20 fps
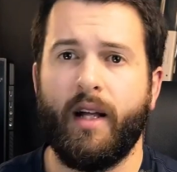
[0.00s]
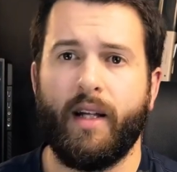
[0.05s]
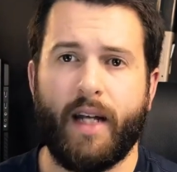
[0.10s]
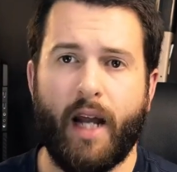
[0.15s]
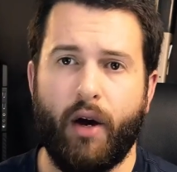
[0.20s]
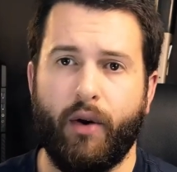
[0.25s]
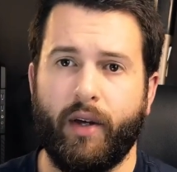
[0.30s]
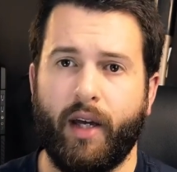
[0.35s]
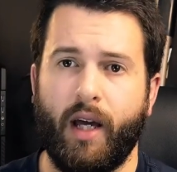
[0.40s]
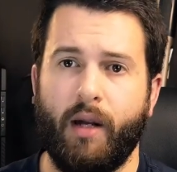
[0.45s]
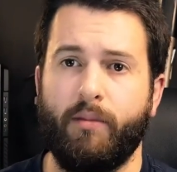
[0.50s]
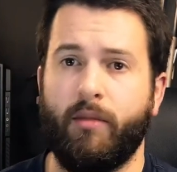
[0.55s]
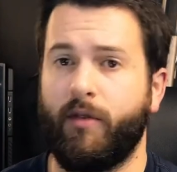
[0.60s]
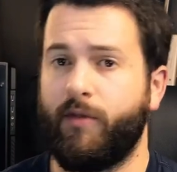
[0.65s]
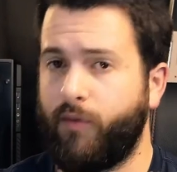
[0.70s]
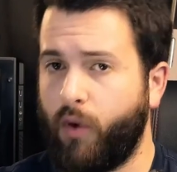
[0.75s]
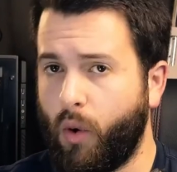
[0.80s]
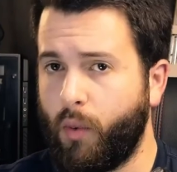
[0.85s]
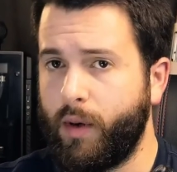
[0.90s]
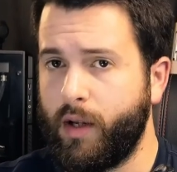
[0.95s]
Now again,
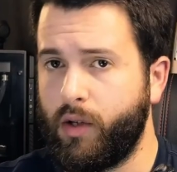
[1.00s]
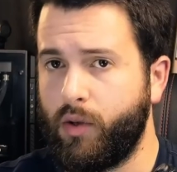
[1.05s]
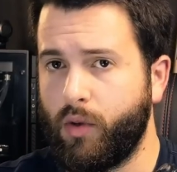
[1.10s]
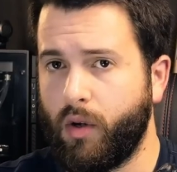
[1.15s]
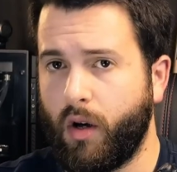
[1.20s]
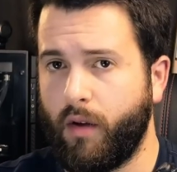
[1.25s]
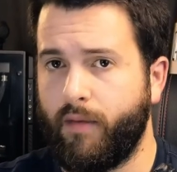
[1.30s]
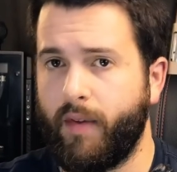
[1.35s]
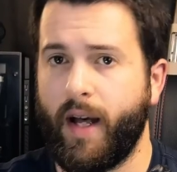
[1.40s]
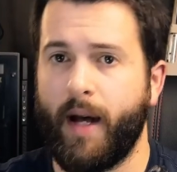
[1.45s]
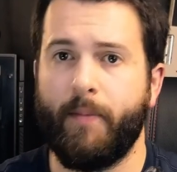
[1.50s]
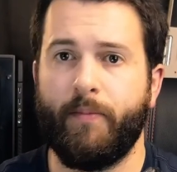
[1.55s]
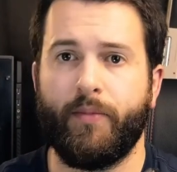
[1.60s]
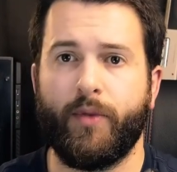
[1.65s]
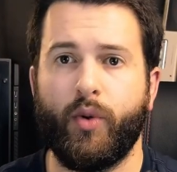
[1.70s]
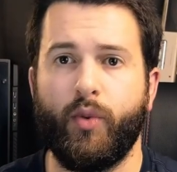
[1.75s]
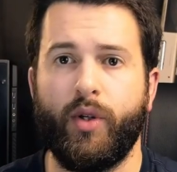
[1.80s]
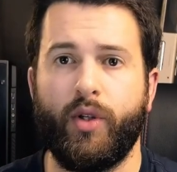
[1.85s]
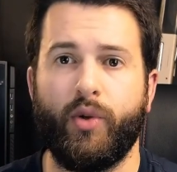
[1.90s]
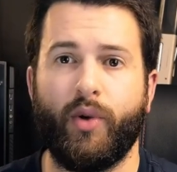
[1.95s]
before we do all that,
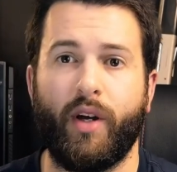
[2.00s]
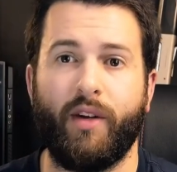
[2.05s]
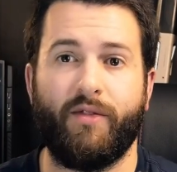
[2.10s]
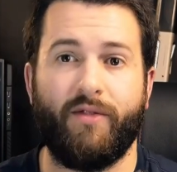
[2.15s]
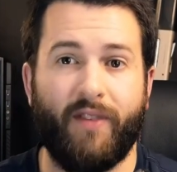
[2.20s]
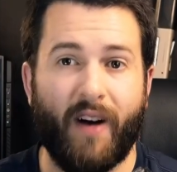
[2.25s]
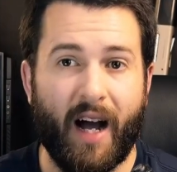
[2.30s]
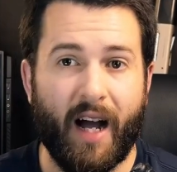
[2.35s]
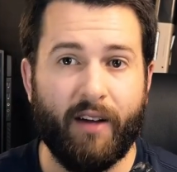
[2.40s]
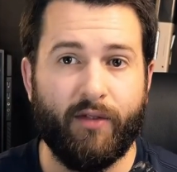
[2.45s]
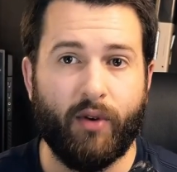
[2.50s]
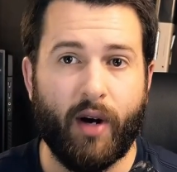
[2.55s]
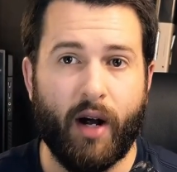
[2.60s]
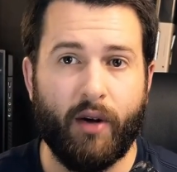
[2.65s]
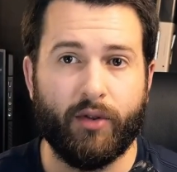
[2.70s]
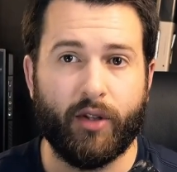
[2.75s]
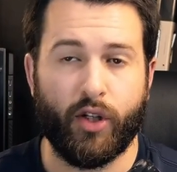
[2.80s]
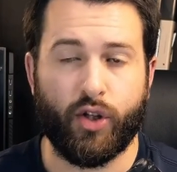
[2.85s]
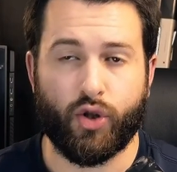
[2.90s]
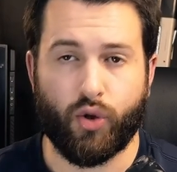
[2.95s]
we do a five
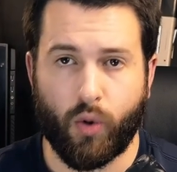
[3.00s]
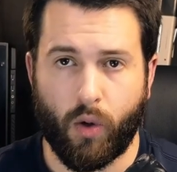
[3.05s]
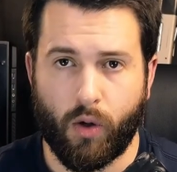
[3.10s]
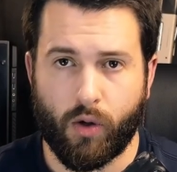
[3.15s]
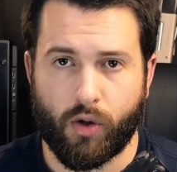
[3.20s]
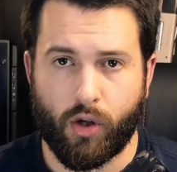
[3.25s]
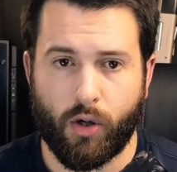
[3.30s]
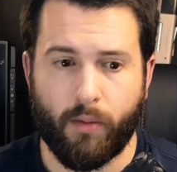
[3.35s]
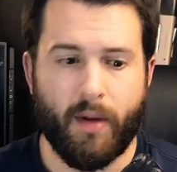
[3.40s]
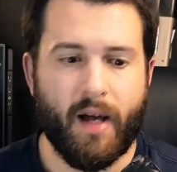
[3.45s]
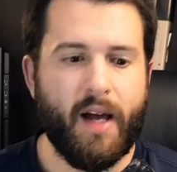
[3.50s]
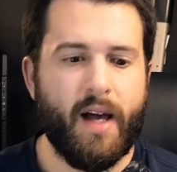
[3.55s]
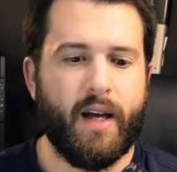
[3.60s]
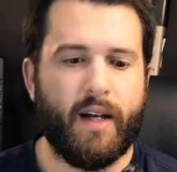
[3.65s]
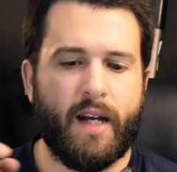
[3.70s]
round control group.